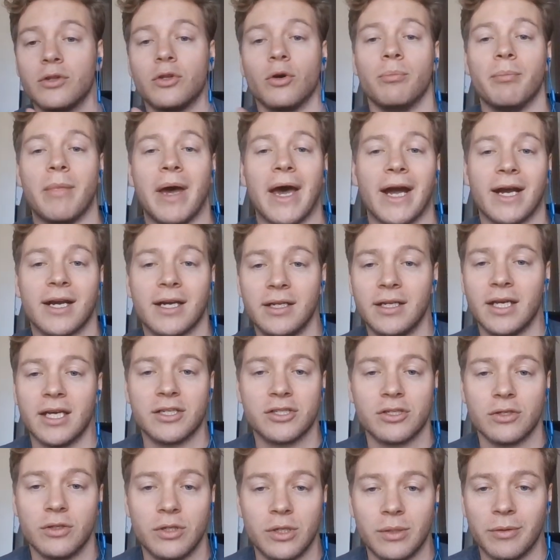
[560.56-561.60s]
the
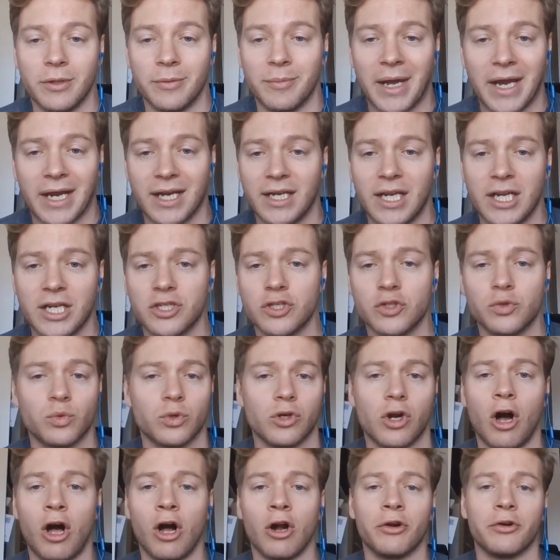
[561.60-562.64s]
machinations
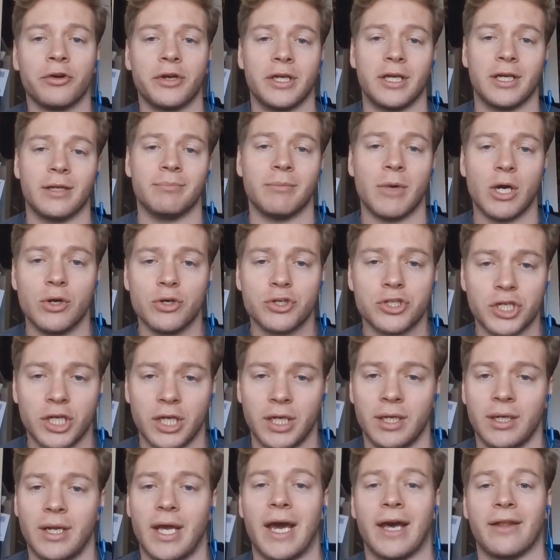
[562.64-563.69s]
were already in
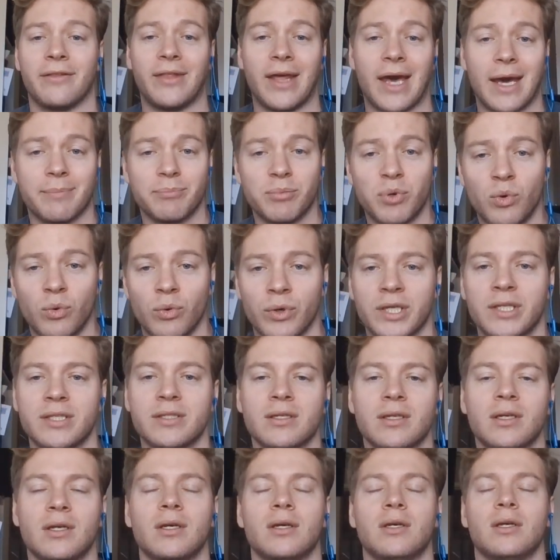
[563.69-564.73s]
motion at that
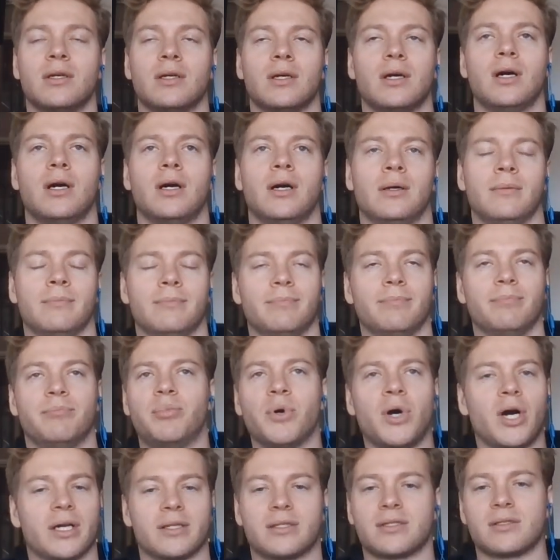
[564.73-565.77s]
point.
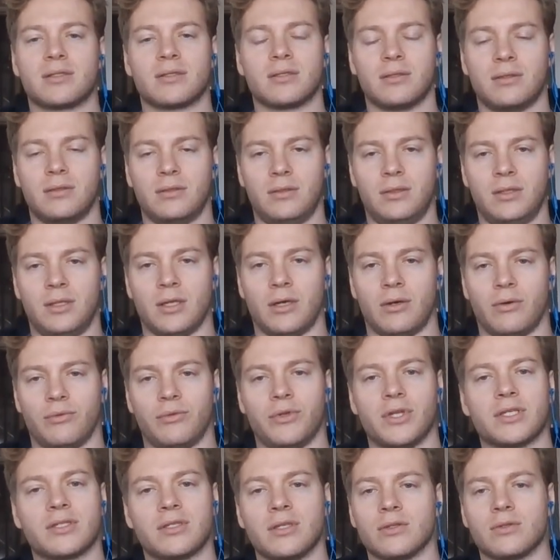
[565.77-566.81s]
But
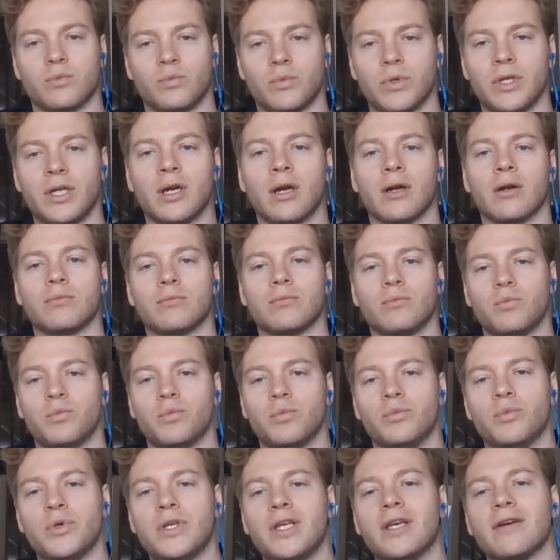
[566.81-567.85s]
this is we are
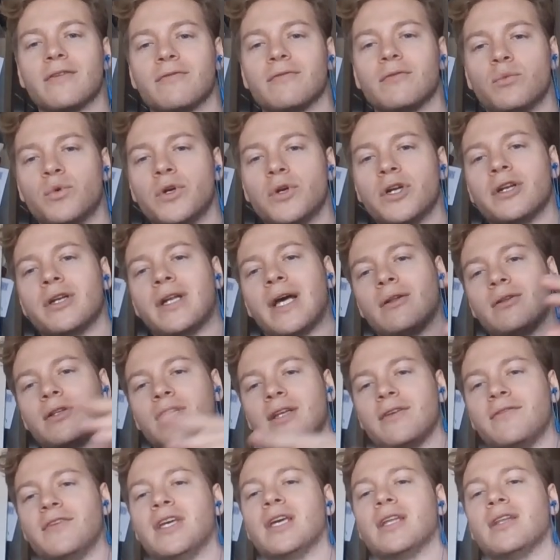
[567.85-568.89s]
now
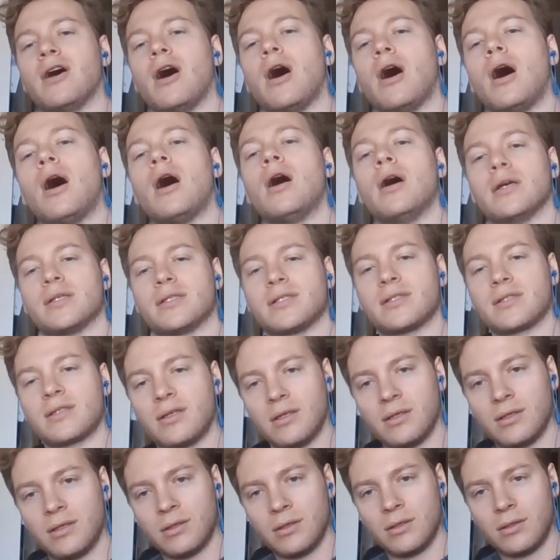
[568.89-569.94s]
living in the husk